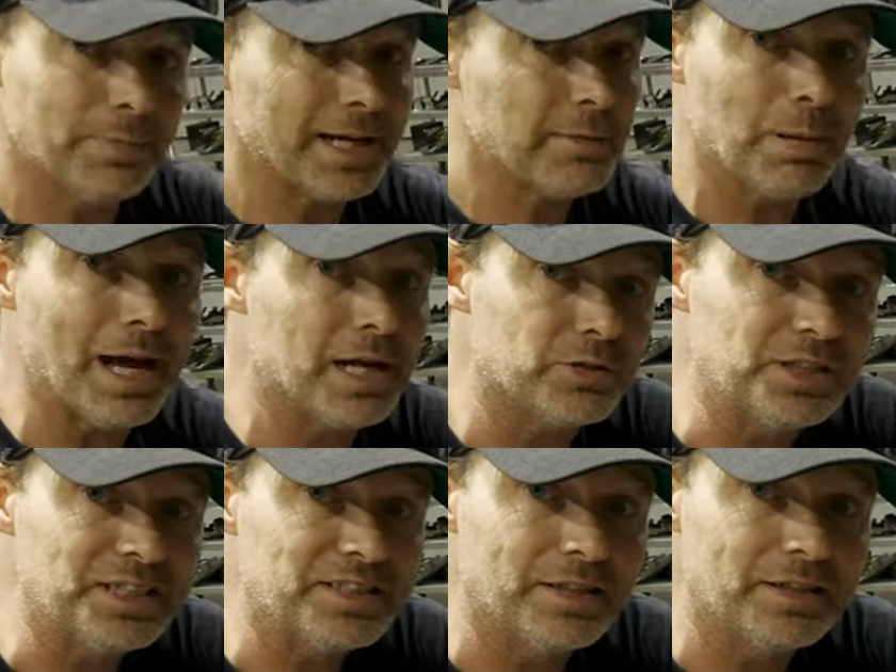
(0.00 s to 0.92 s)
big
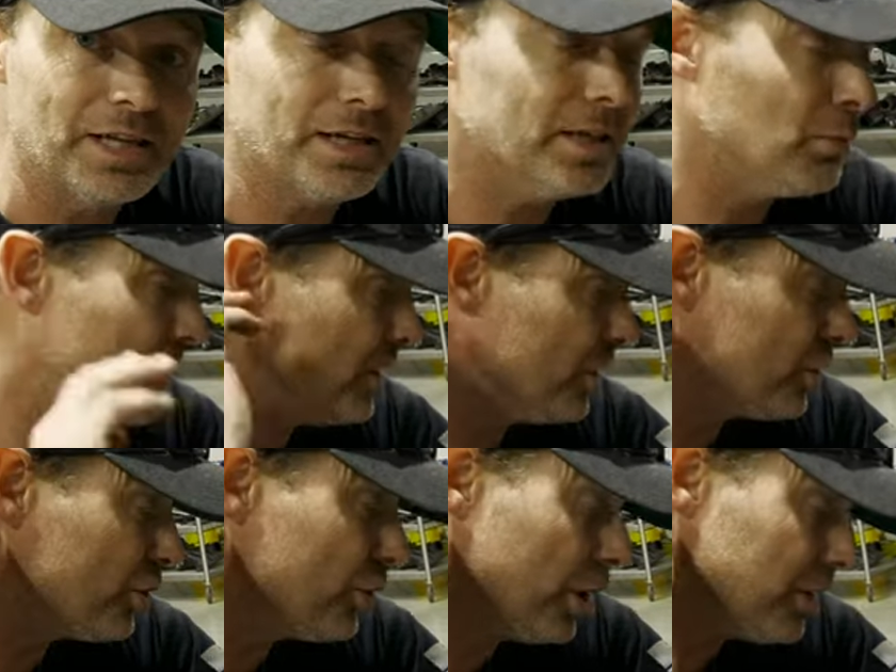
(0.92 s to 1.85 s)
batteries in there, and when your
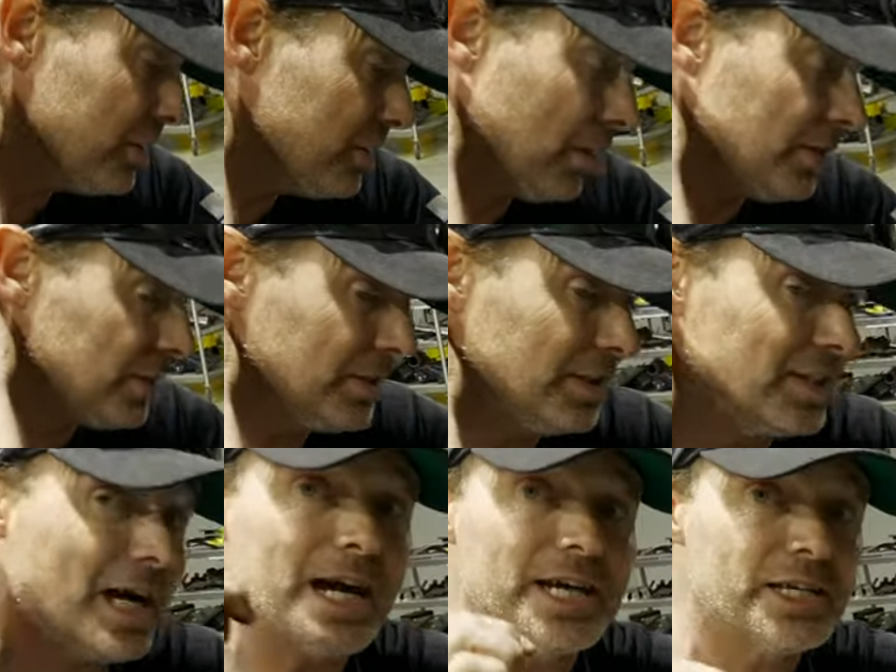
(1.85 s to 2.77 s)
truck starts to
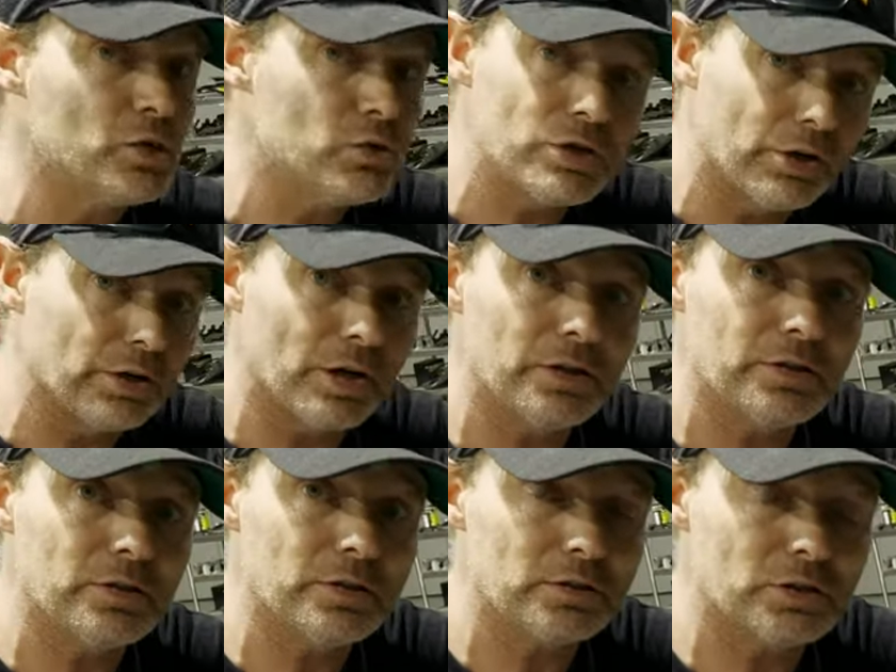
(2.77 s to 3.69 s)
die, you turn
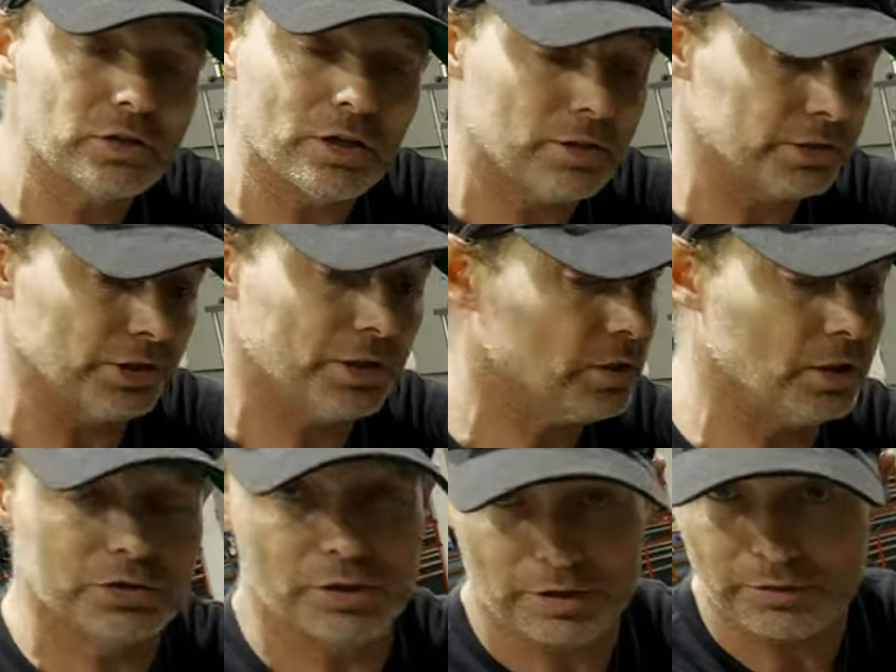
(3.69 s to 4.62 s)
on the charger, or
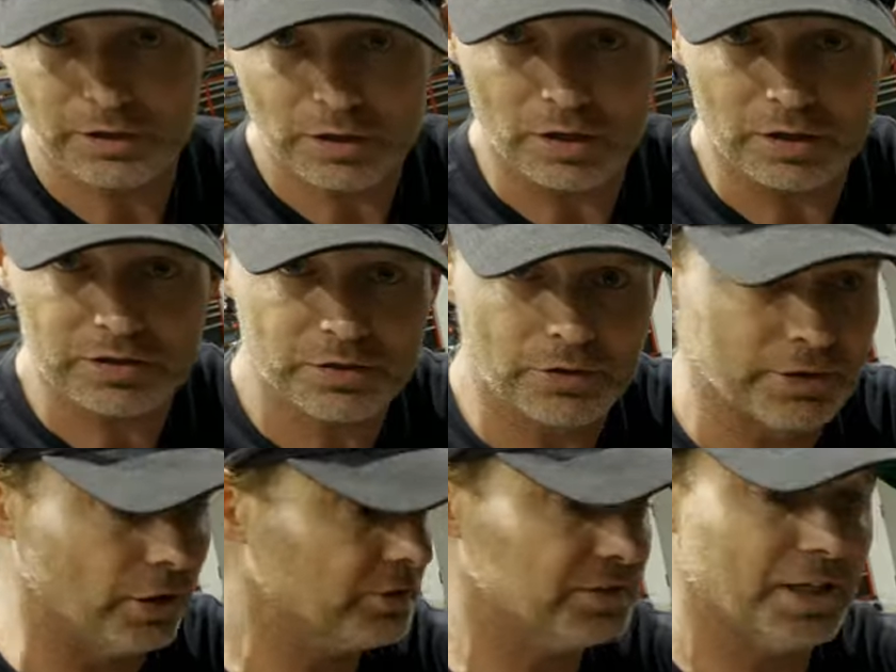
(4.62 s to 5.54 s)
turn on the car so the
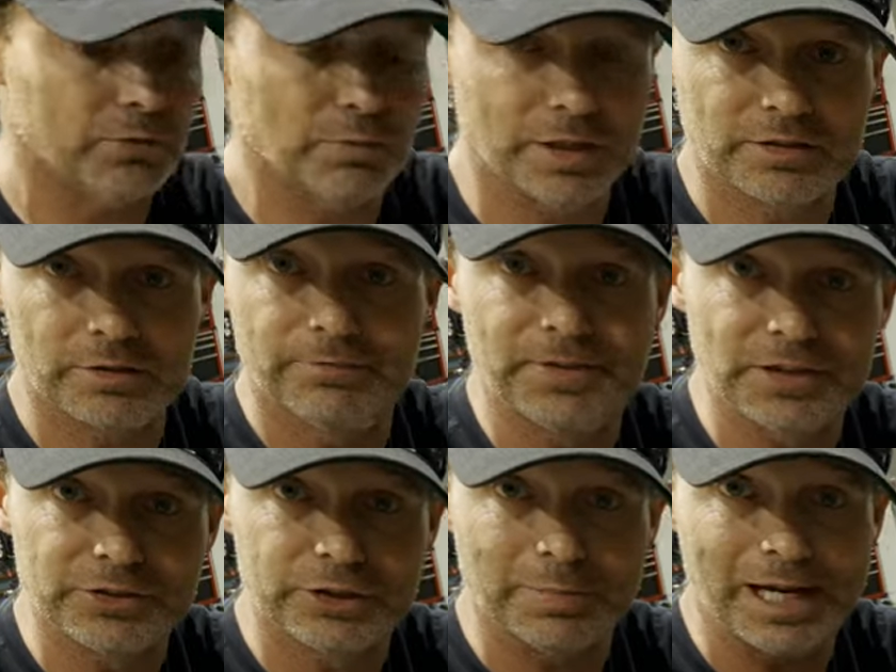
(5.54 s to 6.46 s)
alternator runs and
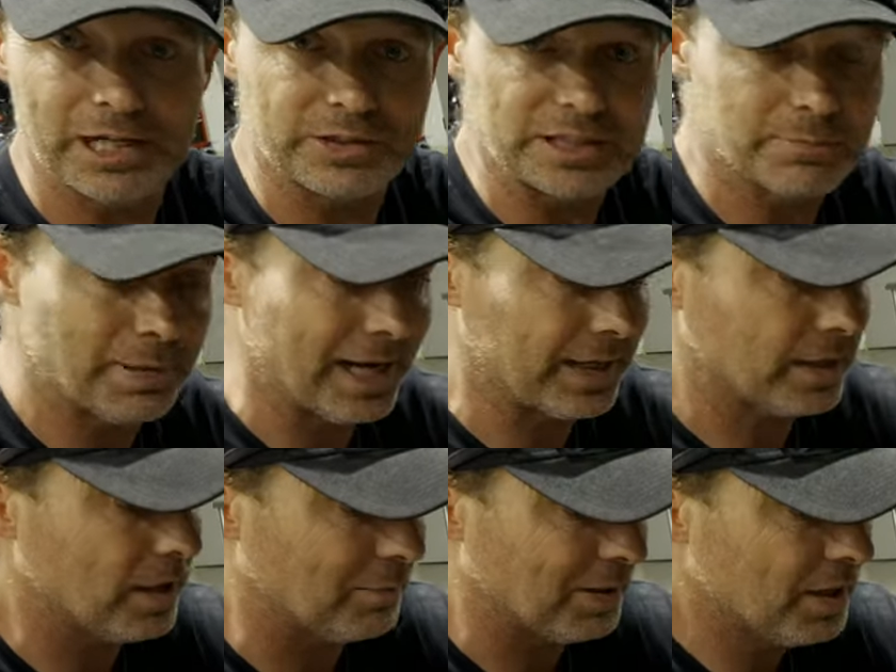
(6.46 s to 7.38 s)
fills your batteries back
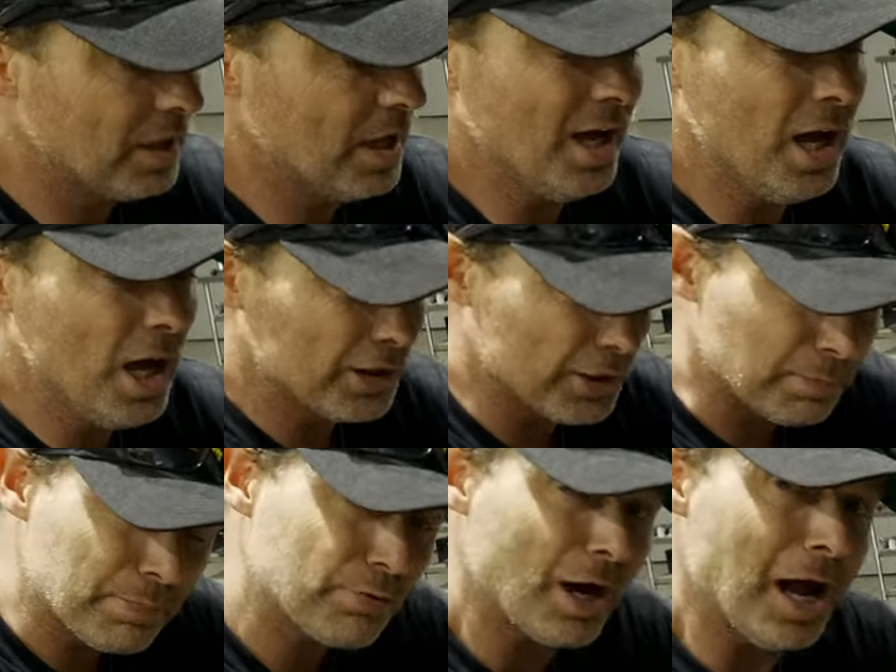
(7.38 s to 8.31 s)
up. The
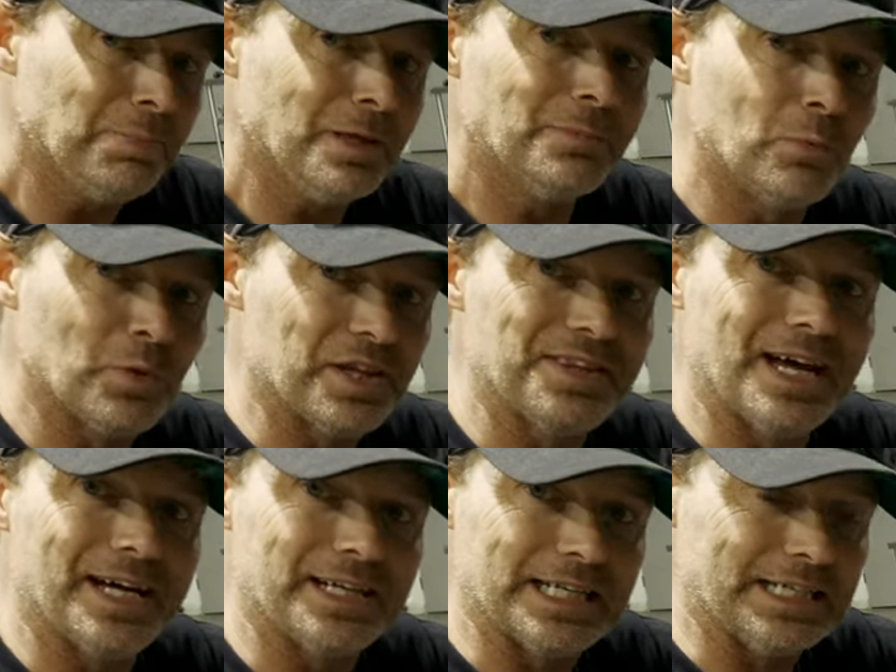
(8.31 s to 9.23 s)
problem with
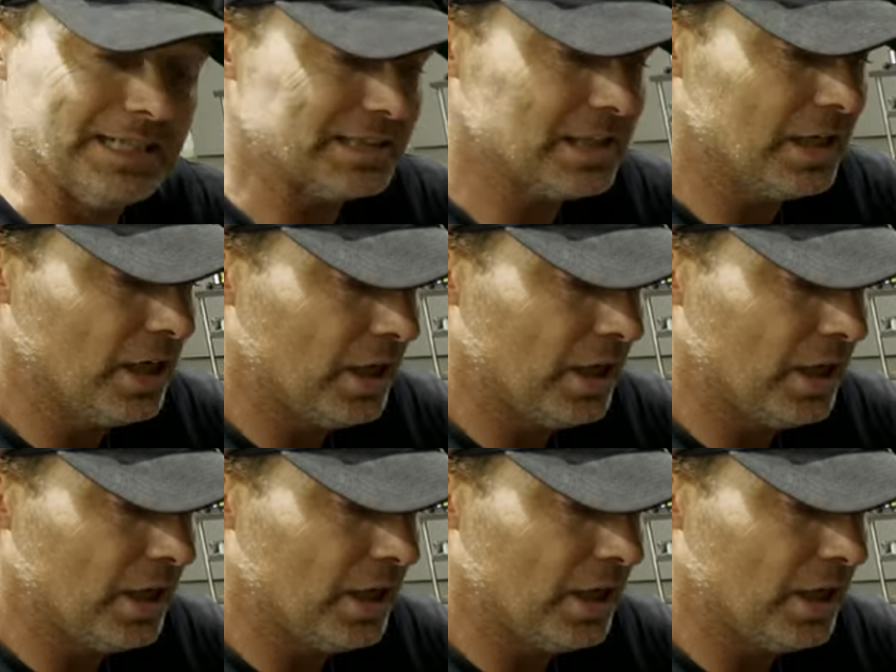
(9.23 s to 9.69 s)
that is,